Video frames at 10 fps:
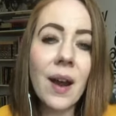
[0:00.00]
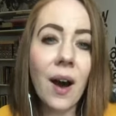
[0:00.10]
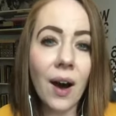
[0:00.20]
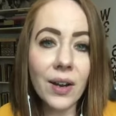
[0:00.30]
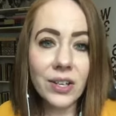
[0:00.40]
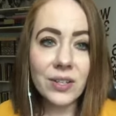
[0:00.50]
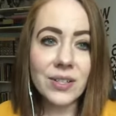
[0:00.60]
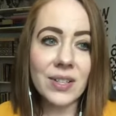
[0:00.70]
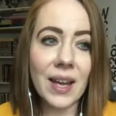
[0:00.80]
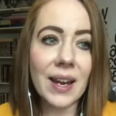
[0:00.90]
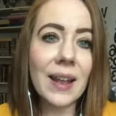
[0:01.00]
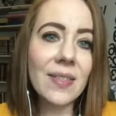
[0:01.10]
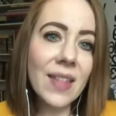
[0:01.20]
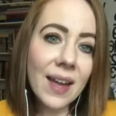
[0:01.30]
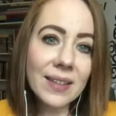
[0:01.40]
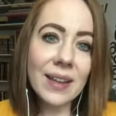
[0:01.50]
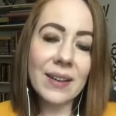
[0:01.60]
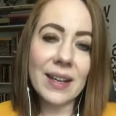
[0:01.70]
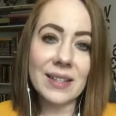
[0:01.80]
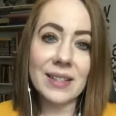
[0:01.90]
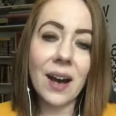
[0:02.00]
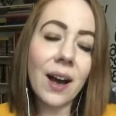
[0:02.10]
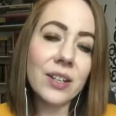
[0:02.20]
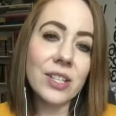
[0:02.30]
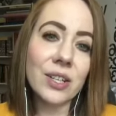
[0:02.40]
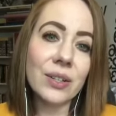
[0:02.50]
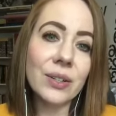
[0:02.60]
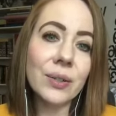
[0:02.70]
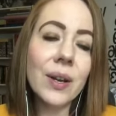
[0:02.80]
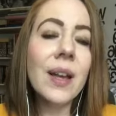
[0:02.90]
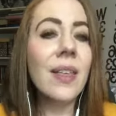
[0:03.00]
on your site, and then they get to talk to you.